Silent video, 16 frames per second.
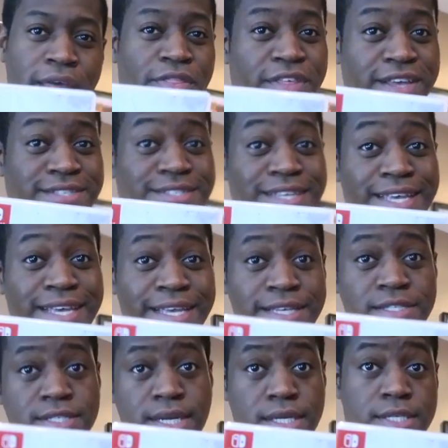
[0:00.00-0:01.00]
This
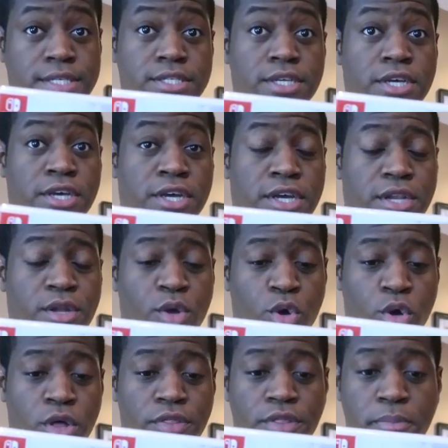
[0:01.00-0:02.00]
is just as good
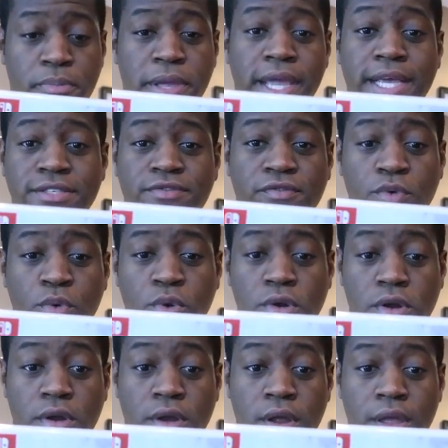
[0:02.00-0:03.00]
on the
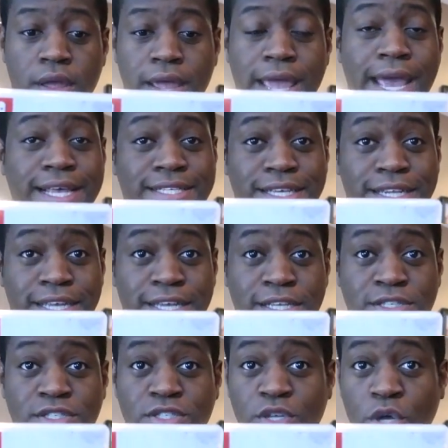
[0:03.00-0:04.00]
PS4 as it
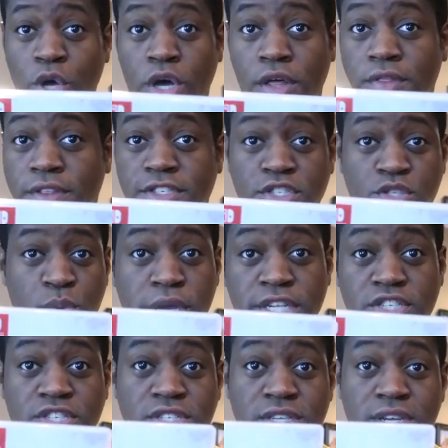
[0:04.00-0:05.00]
is on the
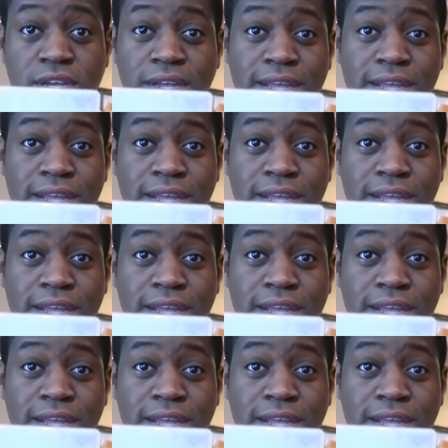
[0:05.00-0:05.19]
Switch.